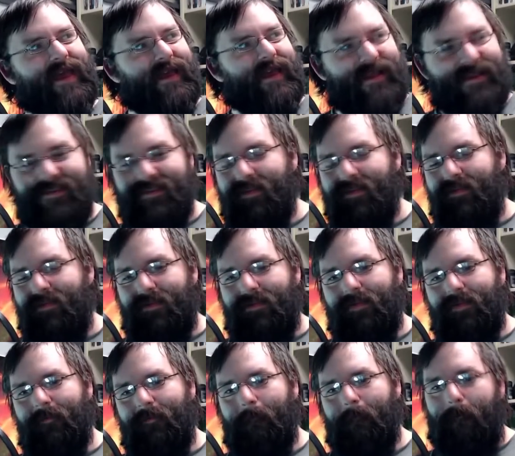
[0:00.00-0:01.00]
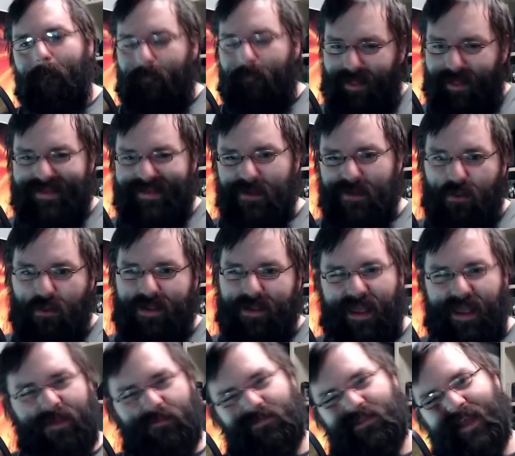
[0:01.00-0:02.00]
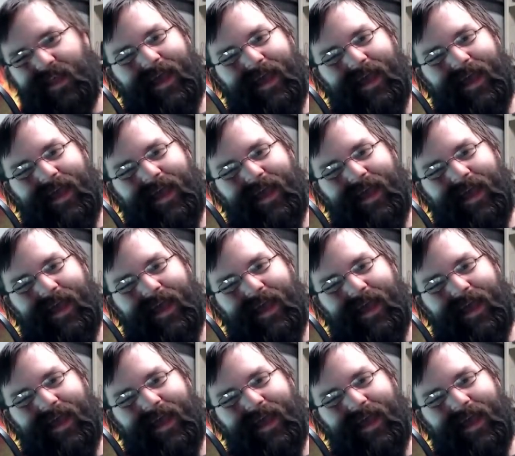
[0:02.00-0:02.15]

is plays all the games that